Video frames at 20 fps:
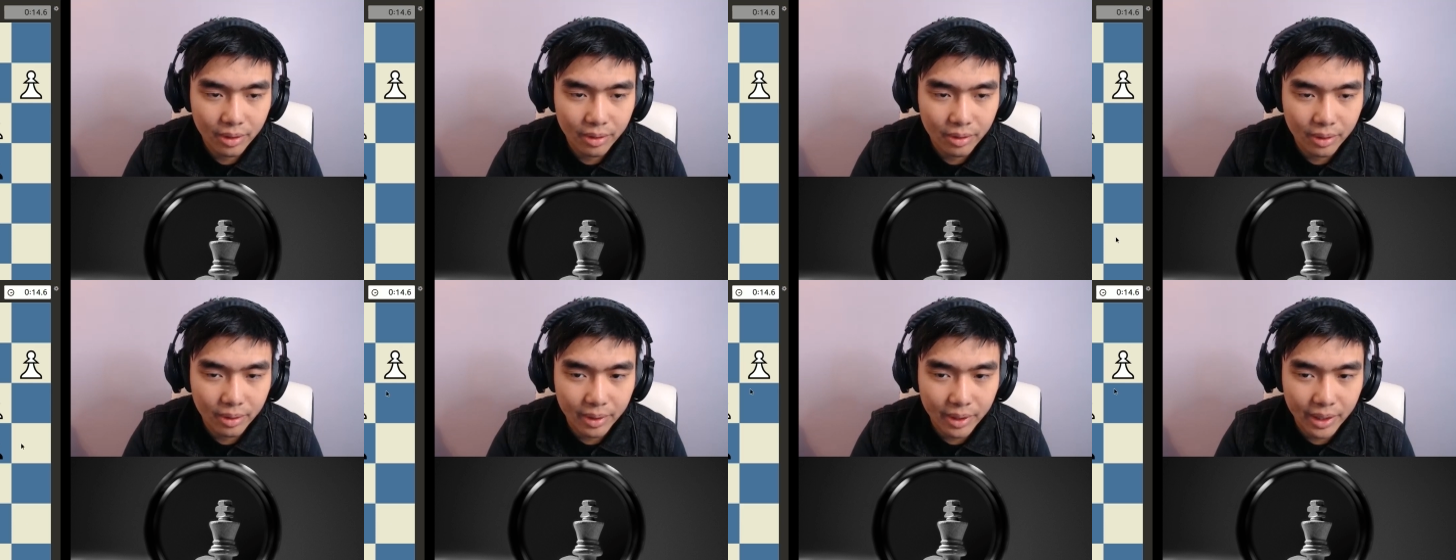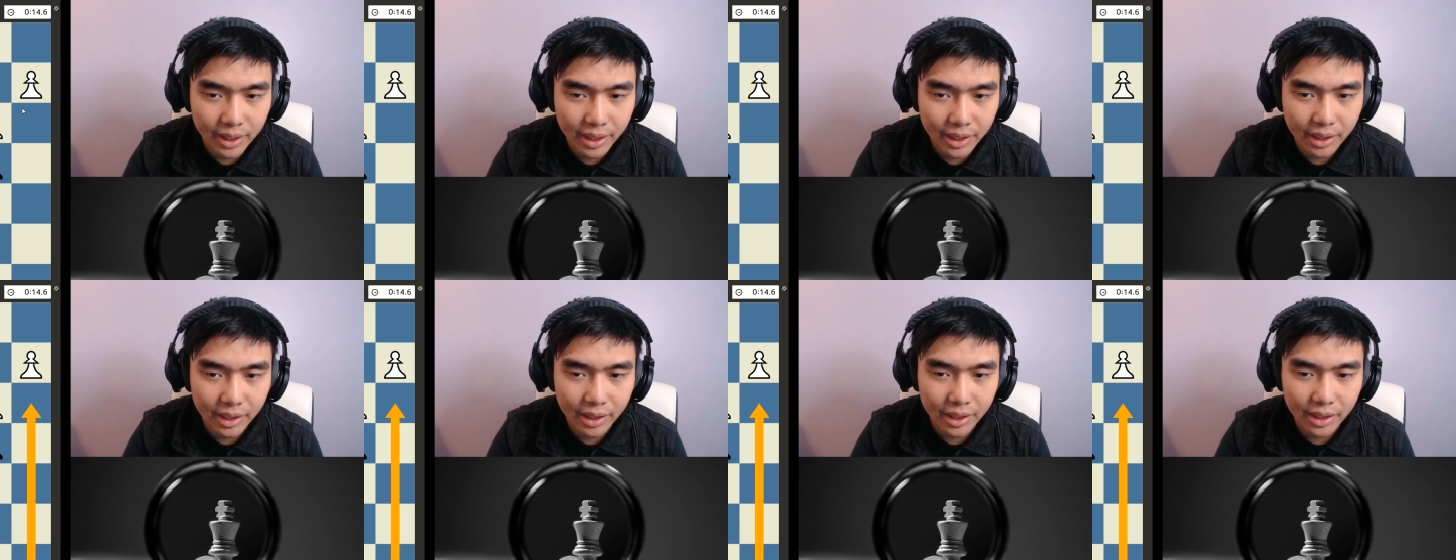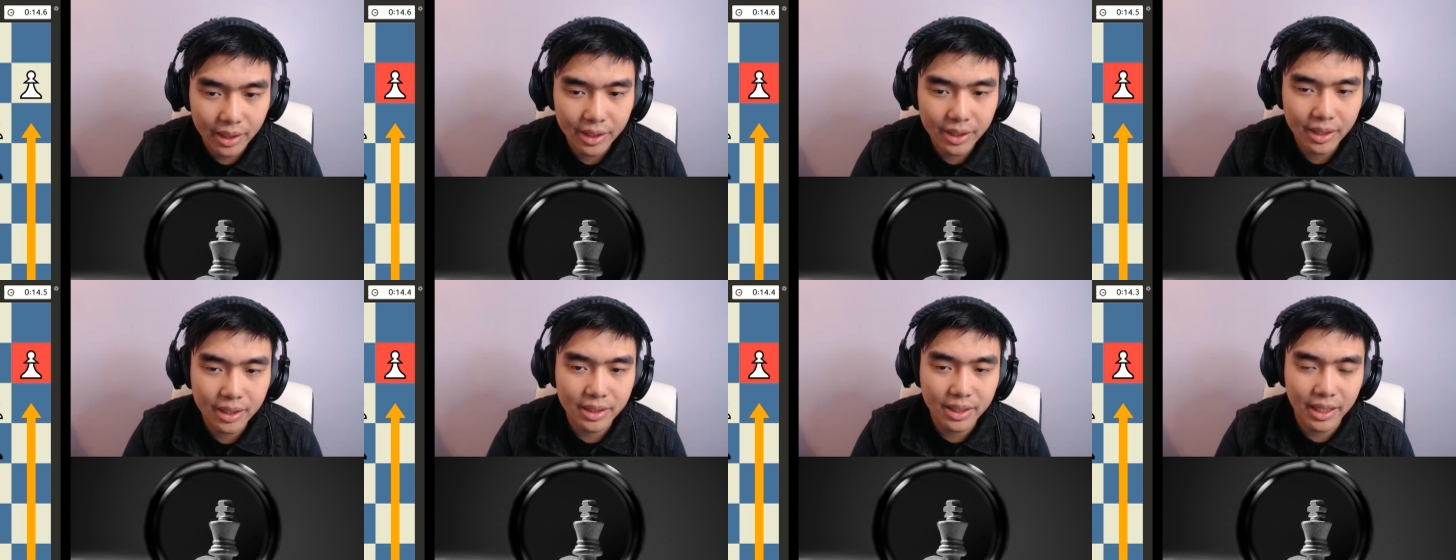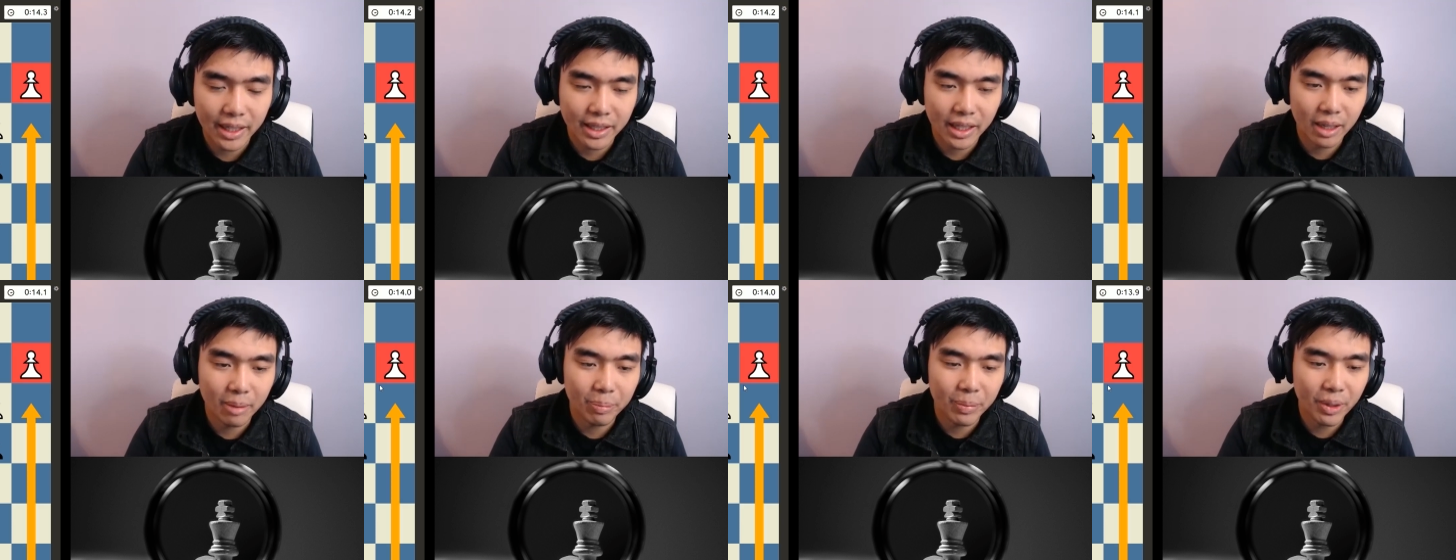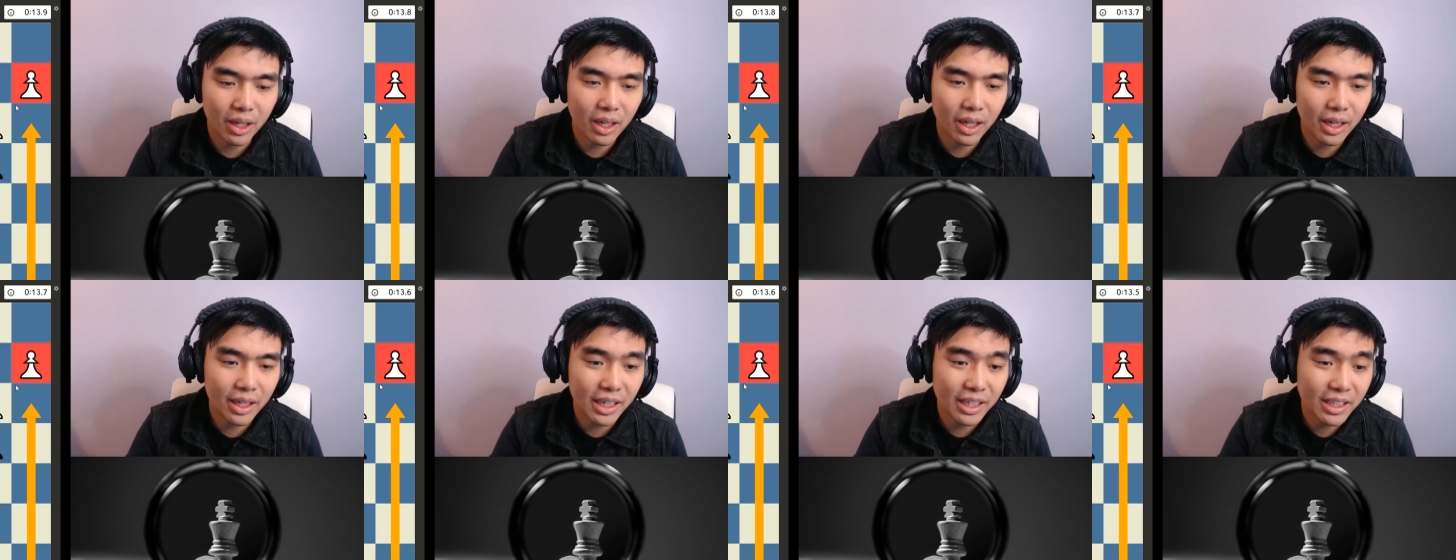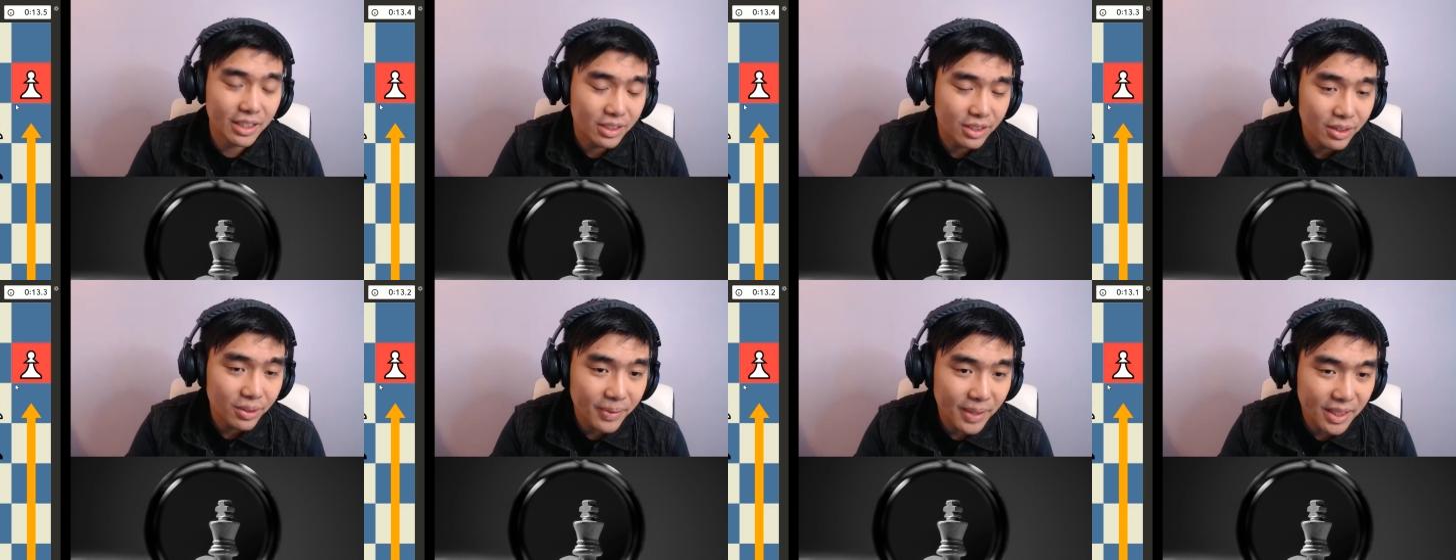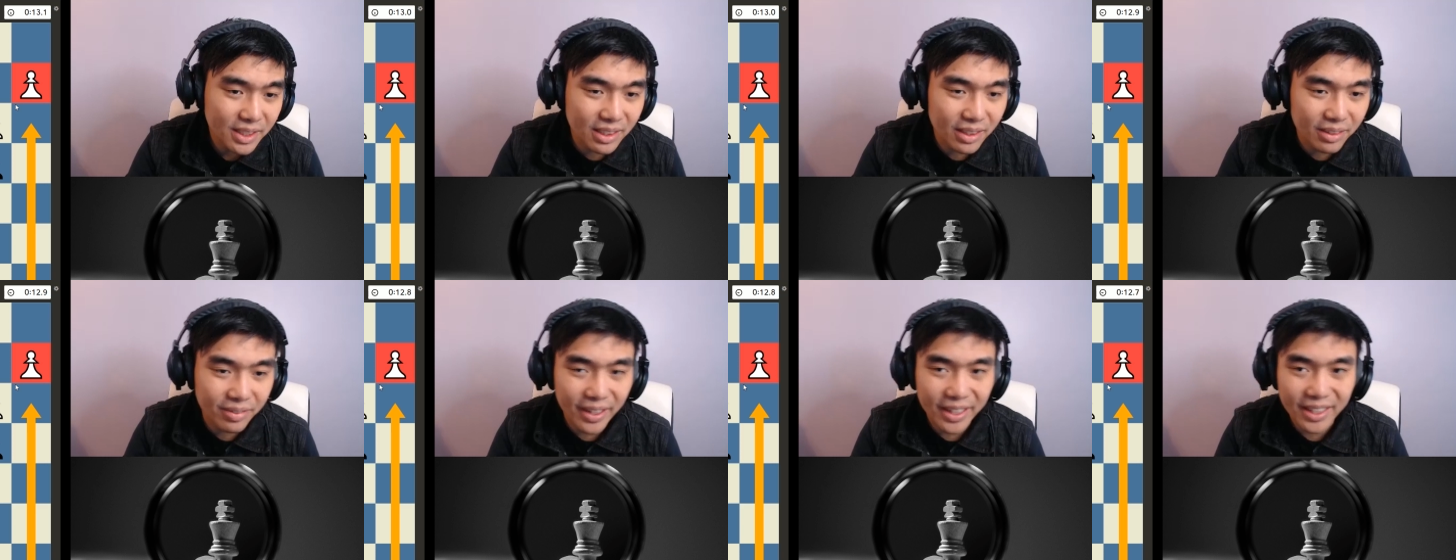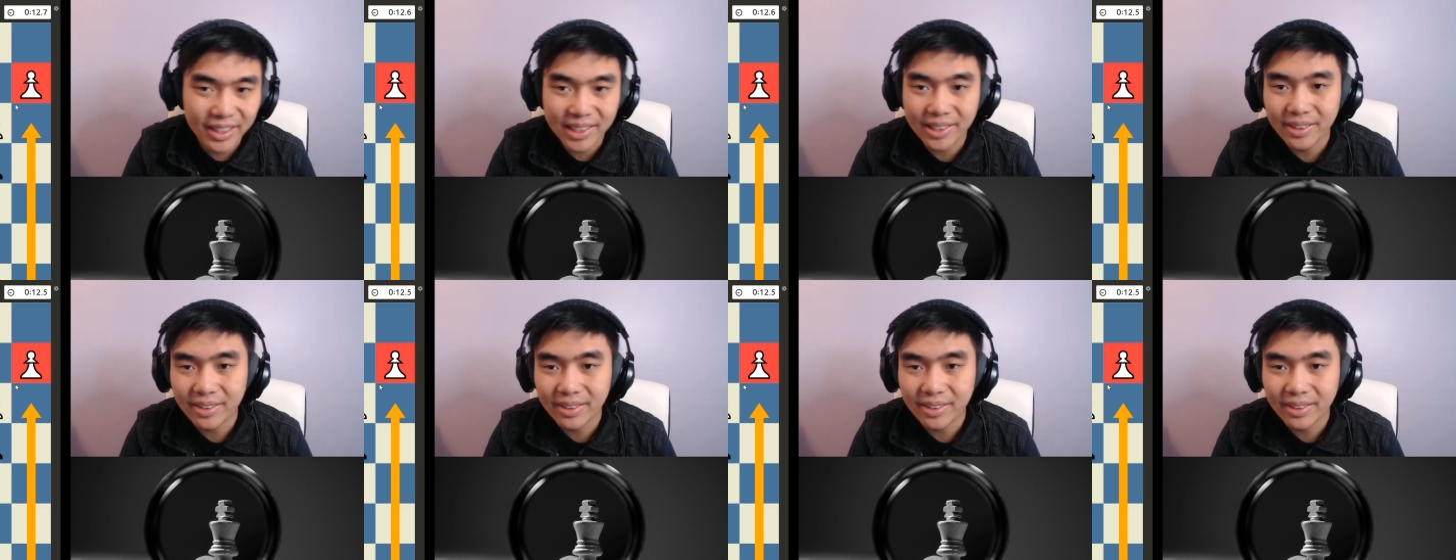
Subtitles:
Play king here, attack that pawn, and there's no way to defend it.